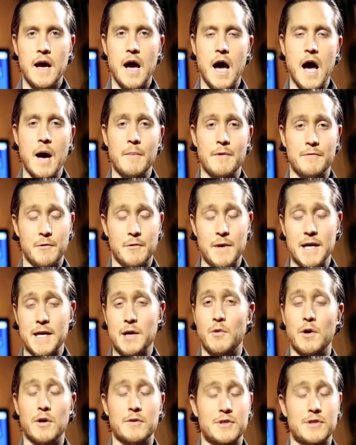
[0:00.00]
If you're
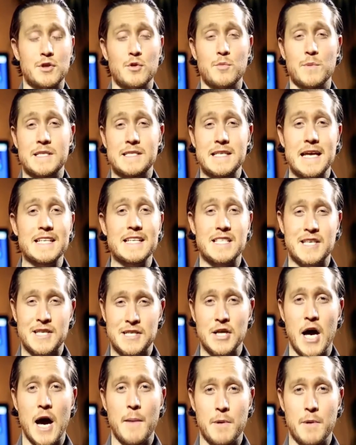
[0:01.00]
making one of those 2 mistakes,
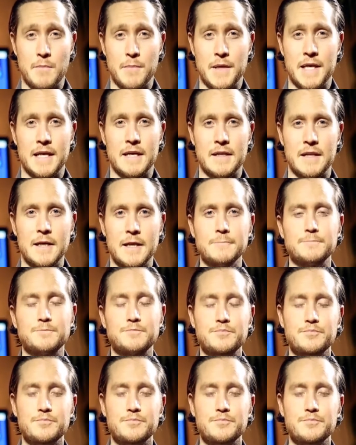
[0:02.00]
stop immediately